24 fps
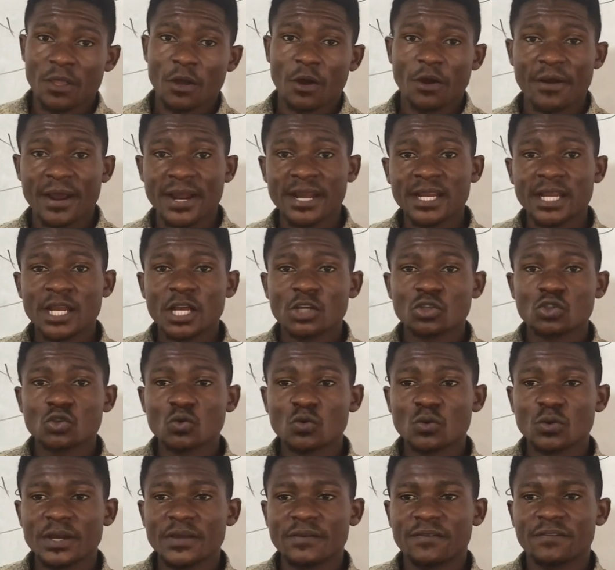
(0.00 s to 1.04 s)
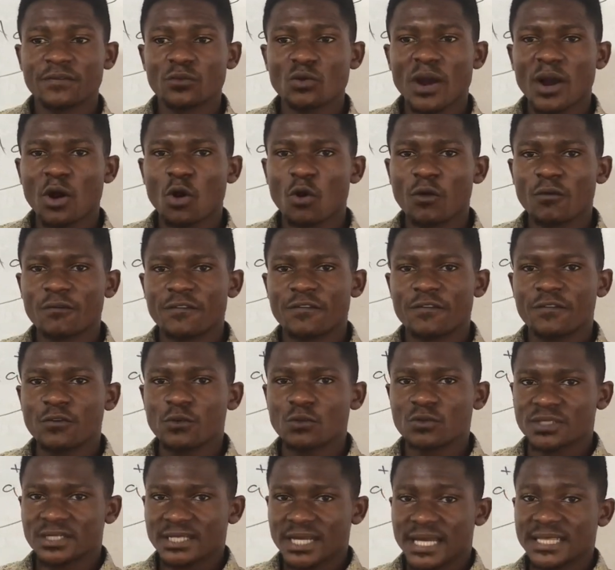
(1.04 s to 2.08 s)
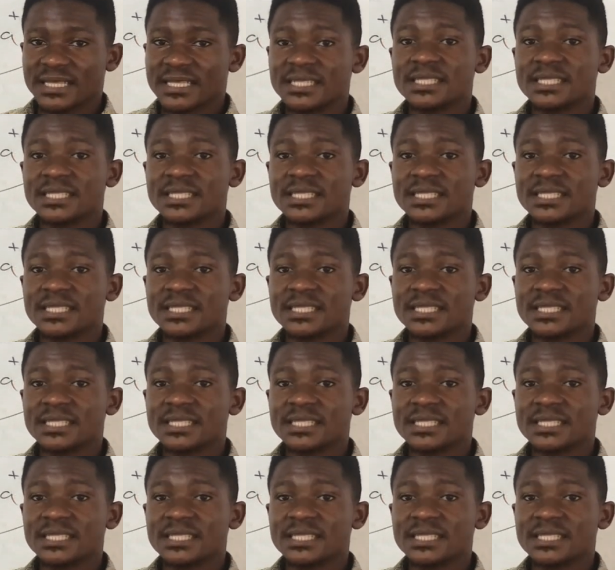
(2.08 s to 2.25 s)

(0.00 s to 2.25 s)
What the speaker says: Alright, so if you are confused at